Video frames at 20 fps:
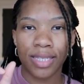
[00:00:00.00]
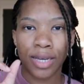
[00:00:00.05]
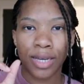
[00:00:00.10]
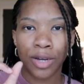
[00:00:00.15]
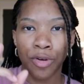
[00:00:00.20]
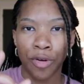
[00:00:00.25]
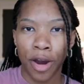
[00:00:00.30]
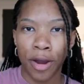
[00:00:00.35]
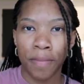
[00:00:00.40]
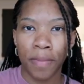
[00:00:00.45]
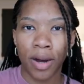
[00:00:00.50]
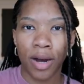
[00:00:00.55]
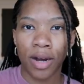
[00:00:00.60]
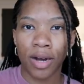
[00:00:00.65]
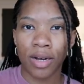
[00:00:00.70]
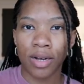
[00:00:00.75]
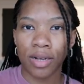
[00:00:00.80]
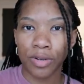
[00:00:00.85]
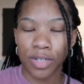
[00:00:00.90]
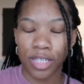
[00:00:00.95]
a
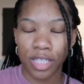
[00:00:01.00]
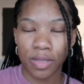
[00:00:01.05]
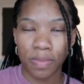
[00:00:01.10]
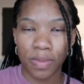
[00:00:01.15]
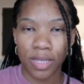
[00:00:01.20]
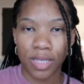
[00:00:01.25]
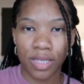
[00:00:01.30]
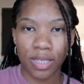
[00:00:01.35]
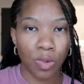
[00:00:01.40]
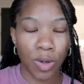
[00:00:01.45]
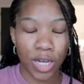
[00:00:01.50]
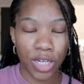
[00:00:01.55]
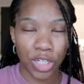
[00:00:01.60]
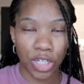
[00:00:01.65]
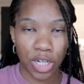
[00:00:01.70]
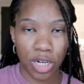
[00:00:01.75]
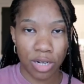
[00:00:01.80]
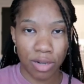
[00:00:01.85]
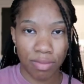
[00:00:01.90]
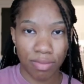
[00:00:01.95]
grandma Christmas
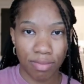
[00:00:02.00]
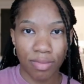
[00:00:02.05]
sweatshirt.